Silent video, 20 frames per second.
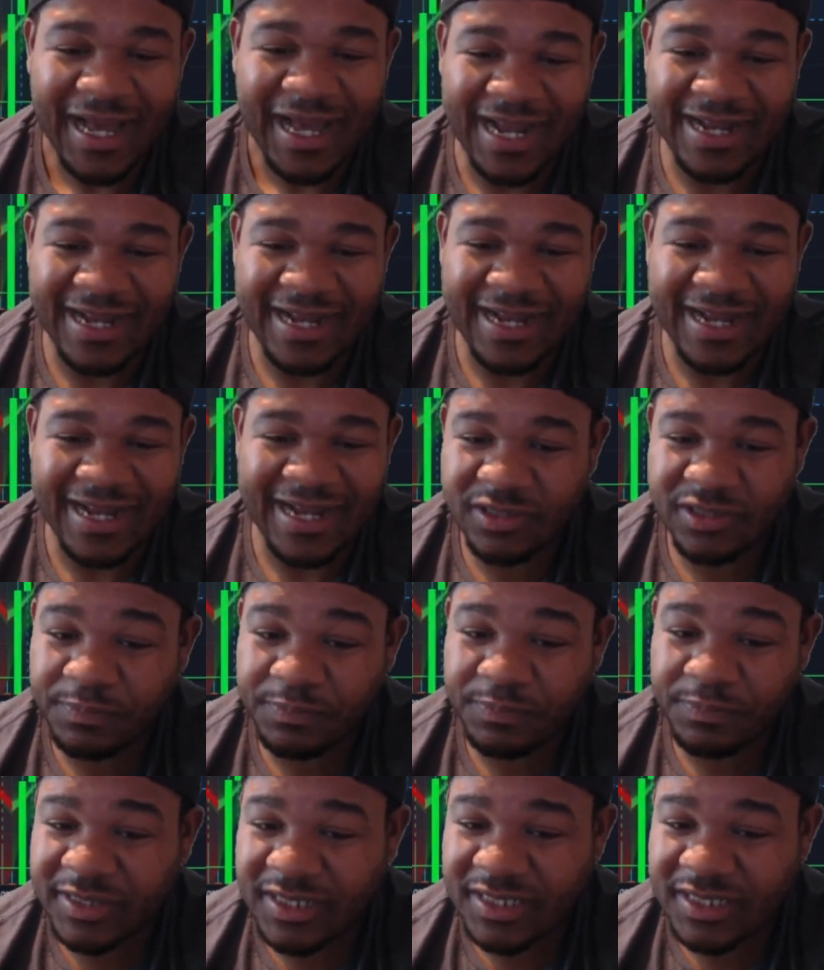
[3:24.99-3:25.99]
I should have
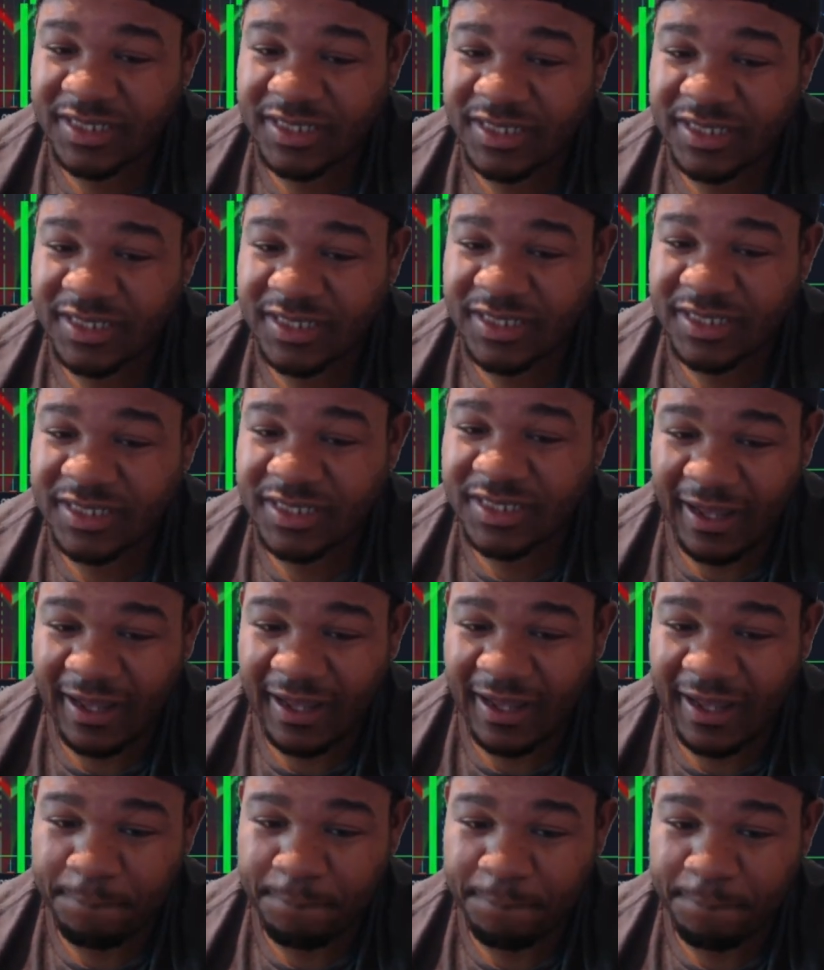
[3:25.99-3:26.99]
pushed
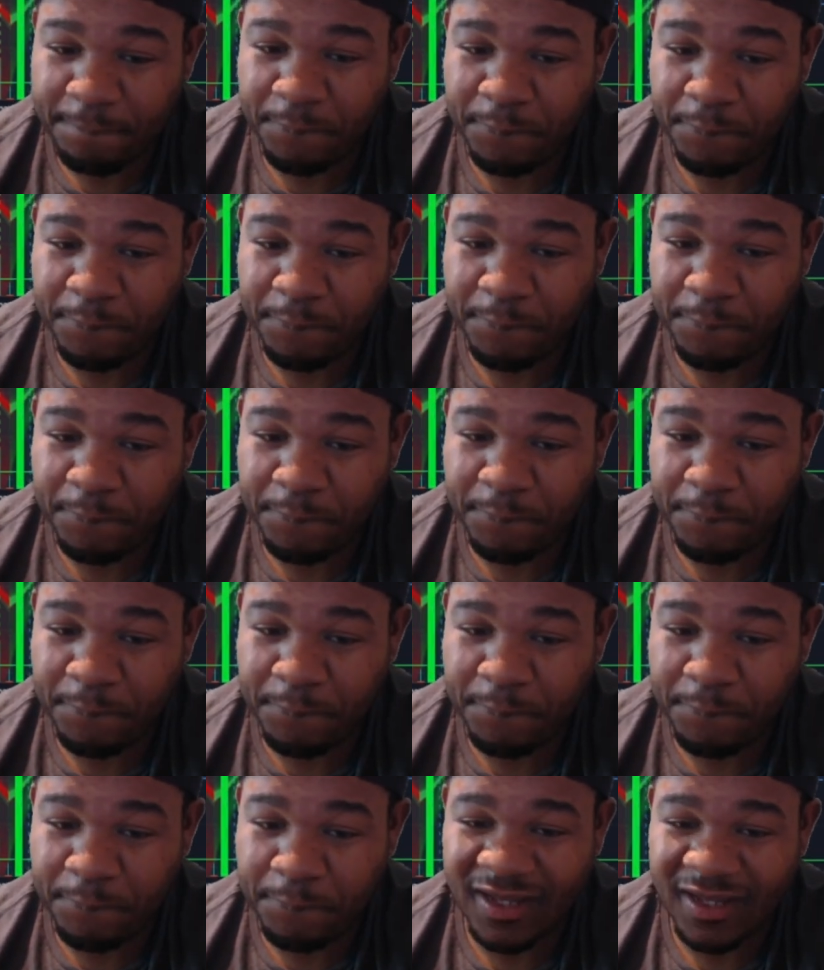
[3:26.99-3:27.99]
up
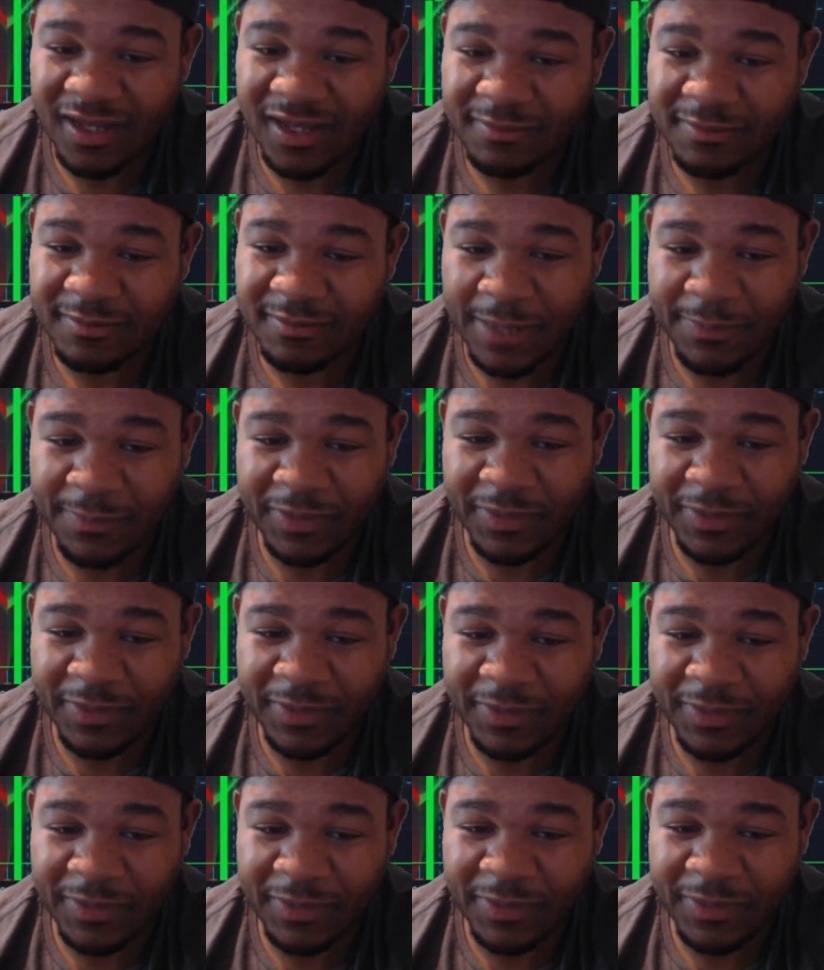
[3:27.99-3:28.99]
my stop loss.
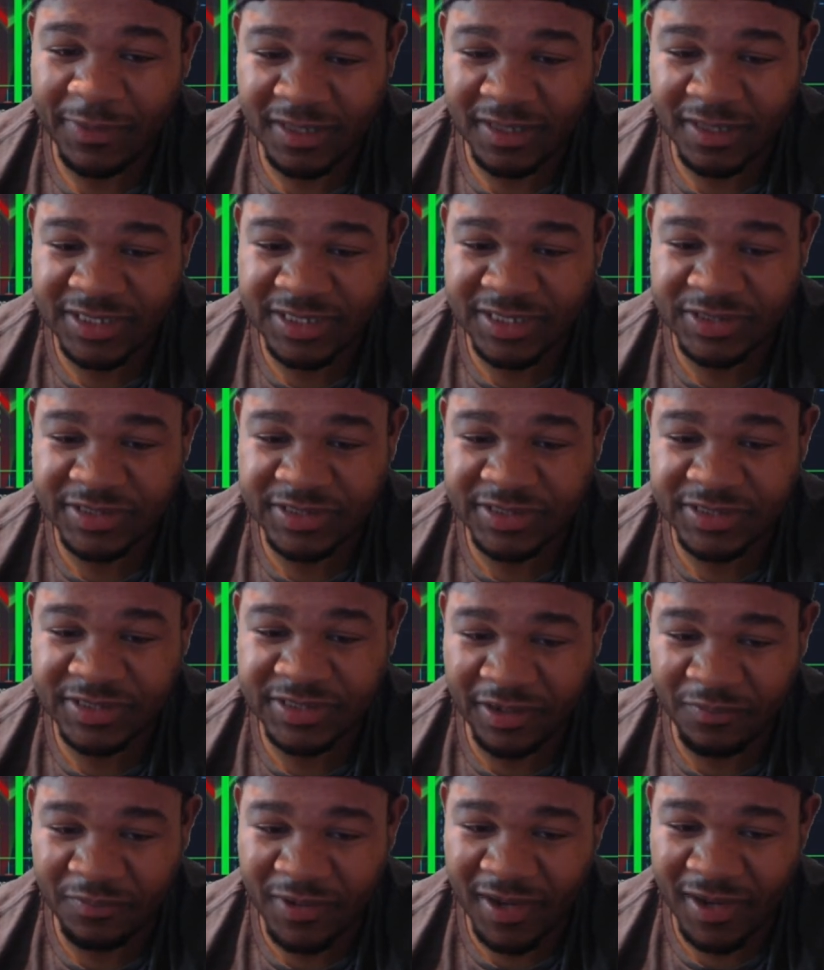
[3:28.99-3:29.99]
My stop loss is usually
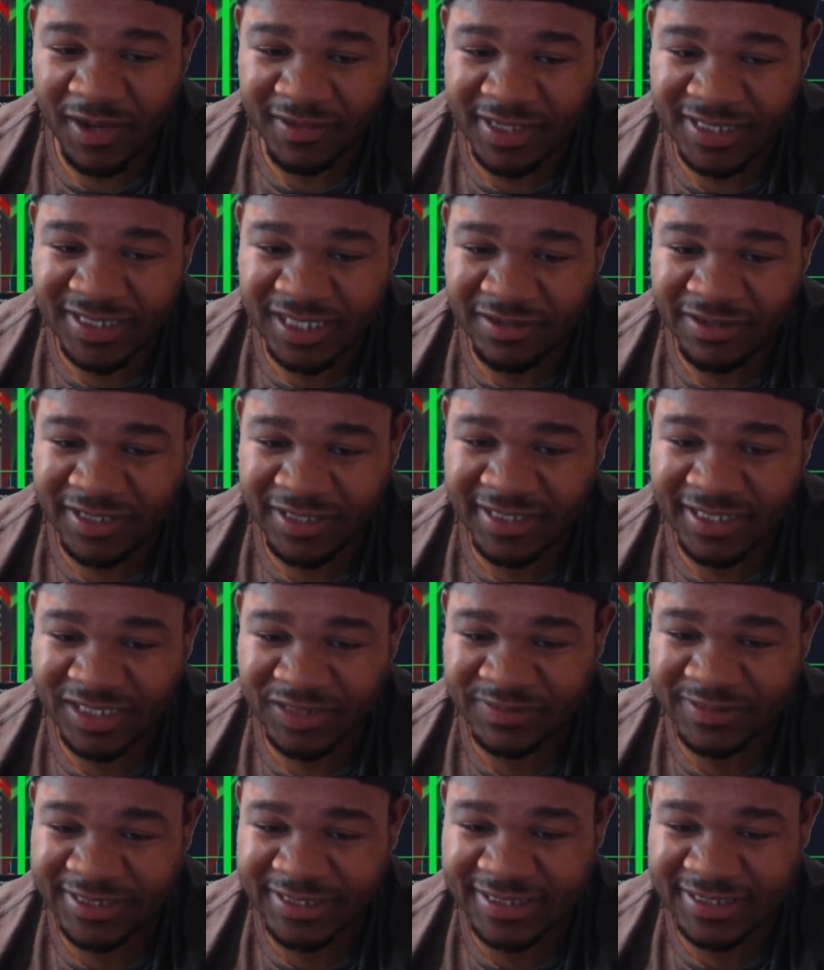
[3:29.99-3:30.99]
around this area next
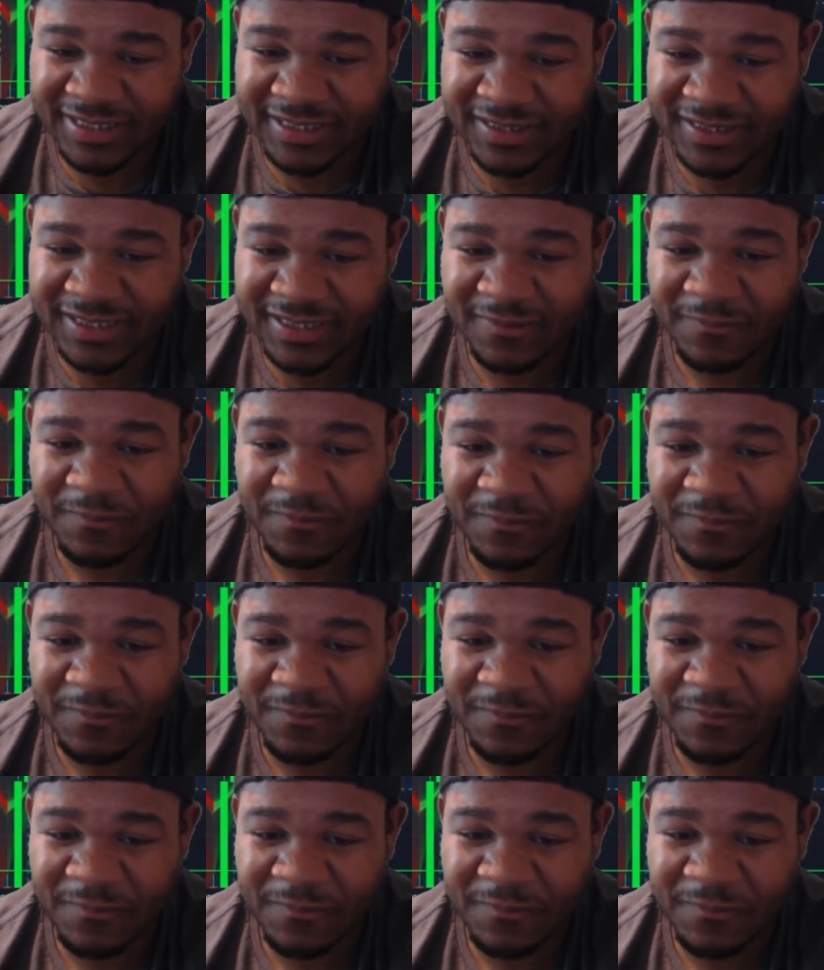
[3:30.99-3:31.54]
resistance.